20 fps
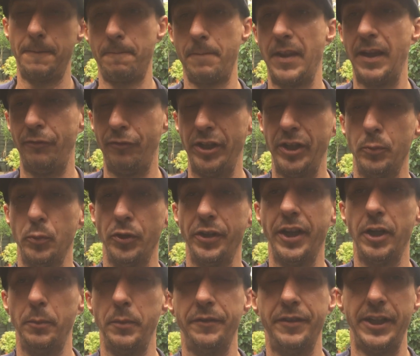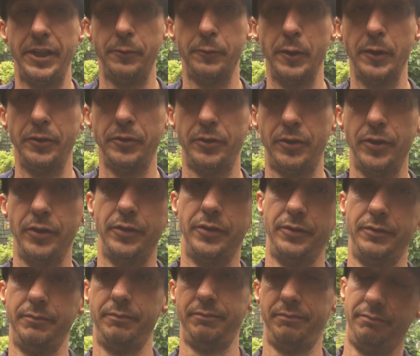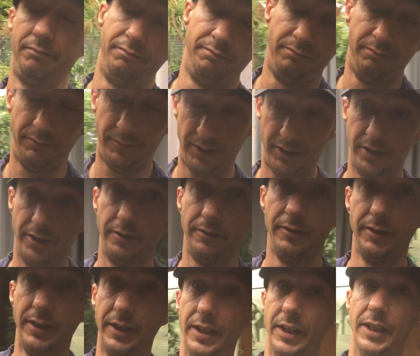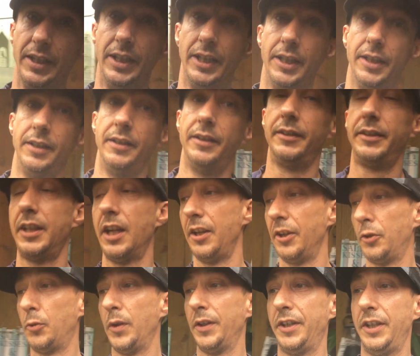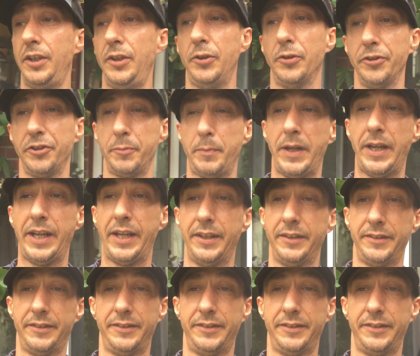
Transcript: It really would help if anyone could, you know, cut the quid that you got spare.